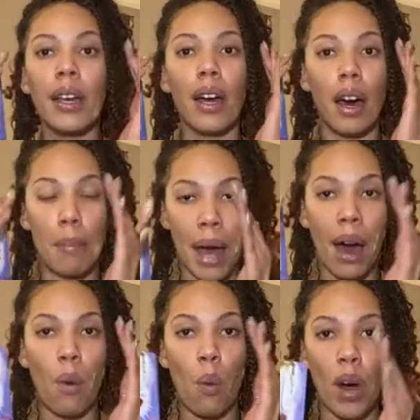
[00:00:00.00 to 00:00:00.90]

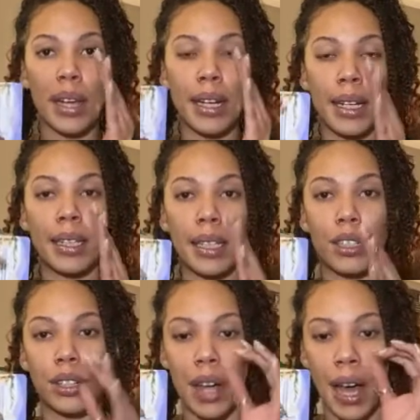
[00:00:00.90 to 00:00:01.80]
about what it is that
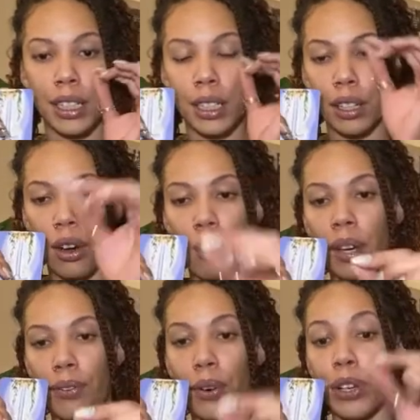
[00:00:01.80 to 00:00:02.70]
you're actually going
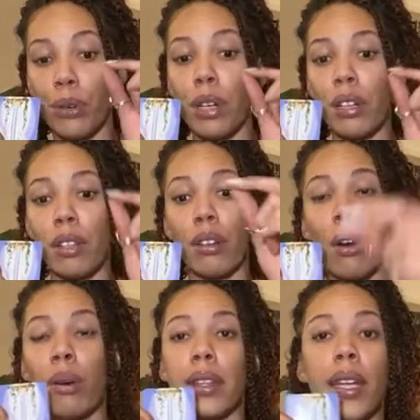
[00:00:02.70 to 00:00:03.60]
for. You need to know
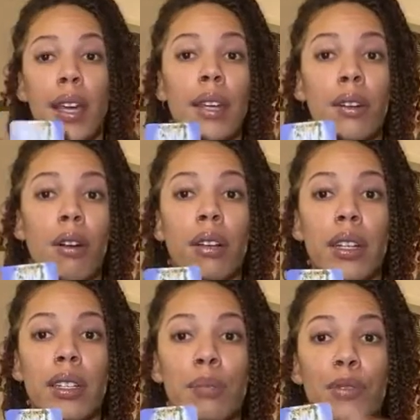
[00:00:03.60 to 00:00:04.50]
what the end goal
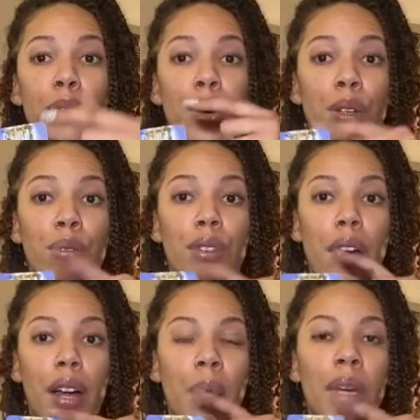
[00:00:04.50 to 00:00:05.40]
is before you start
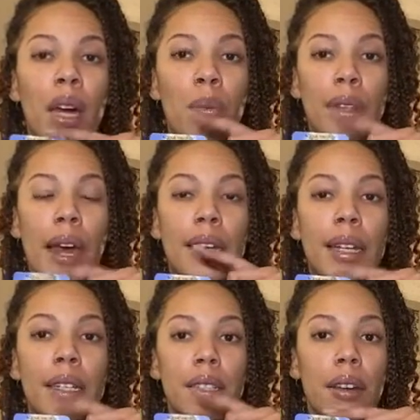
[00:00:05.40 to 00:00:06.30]
coming up with
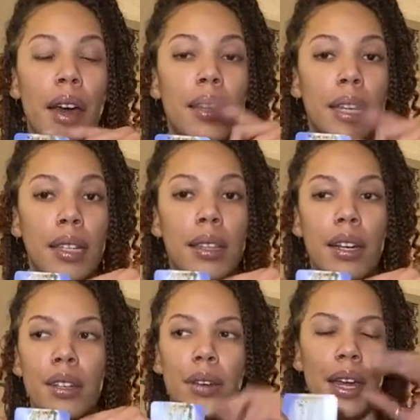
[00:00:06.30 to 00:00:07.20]
ideas on how to get there.
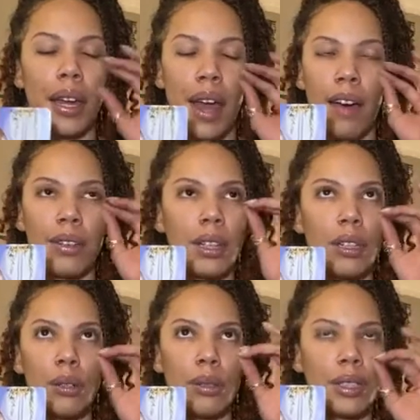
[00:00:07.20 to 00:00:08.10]
You can't have a
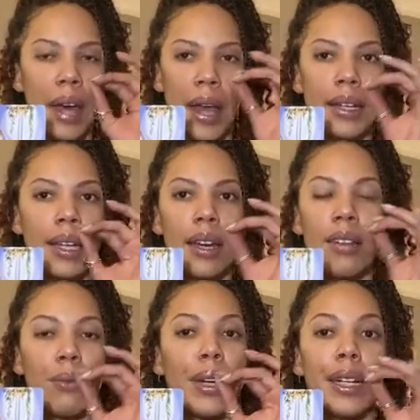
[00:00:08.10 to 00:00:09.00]
loose idea of
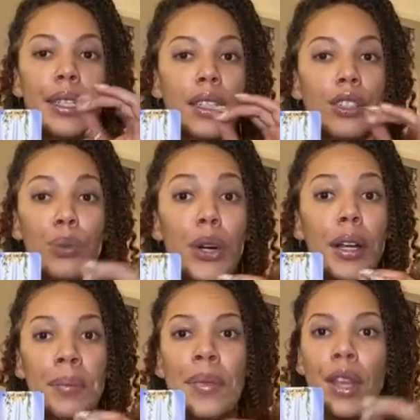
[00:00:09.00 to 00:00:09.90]
what it is that you want.
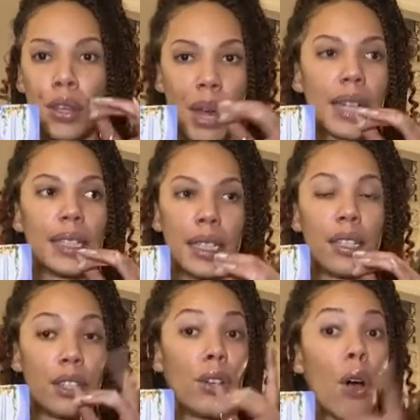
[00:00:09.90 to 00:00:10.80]
You actually need
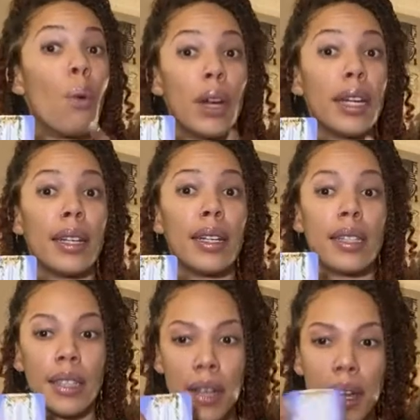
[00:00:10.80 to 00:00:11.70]
to know what it
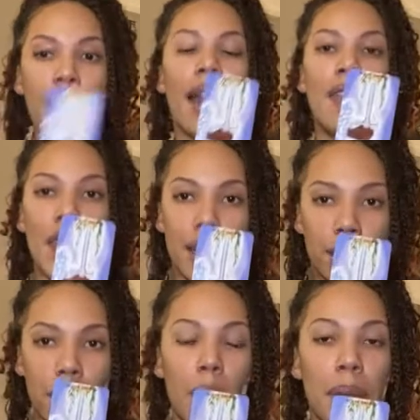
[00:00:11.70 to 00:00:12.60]
is and then
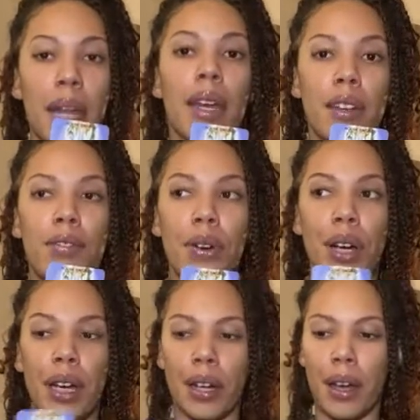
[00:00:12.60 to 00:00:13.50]
start planning for
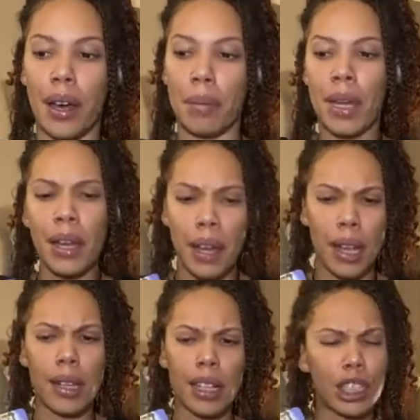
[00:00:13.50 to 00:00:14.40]
it. And
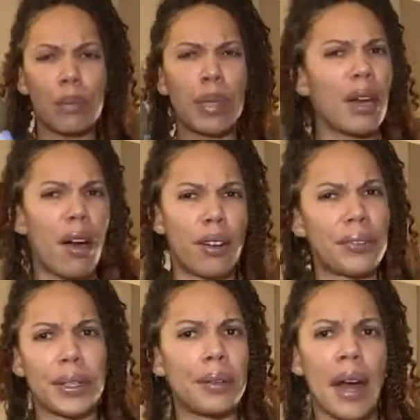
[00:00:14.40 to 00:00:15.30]
that shouldn't be hard for
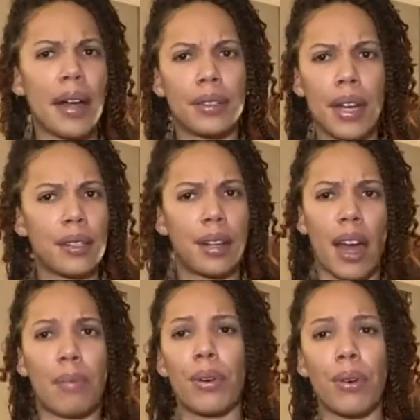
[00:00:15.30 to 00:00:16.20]
you guys. You guys are
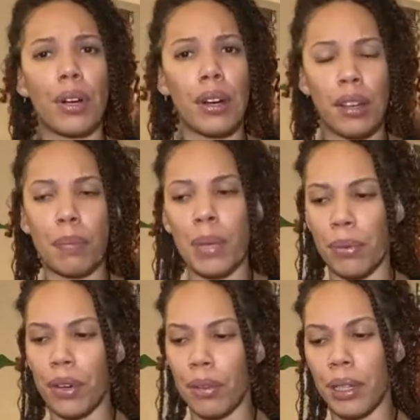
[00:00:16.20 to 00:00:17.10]
Capricorn. Earth
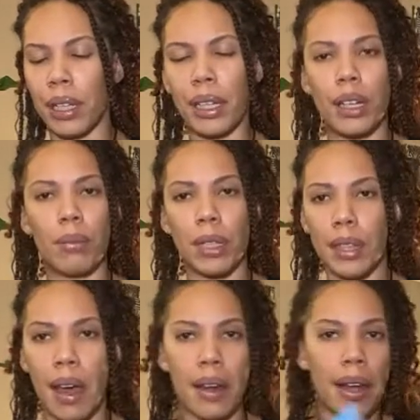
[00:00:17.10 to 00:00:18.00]
people are really good with
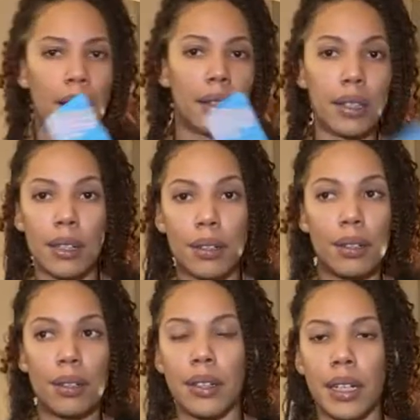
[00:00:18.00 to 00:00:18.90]
that
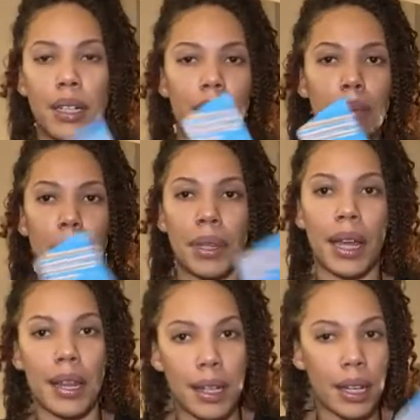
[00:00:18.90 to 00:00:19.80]
analytical and
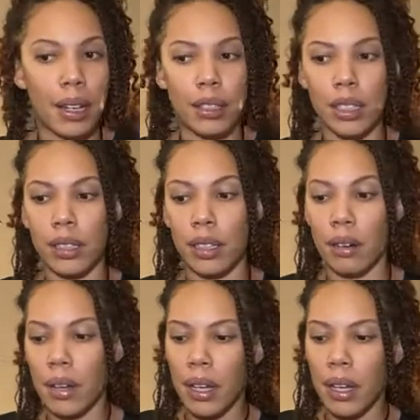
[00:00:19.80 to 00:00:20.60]
planning energy. So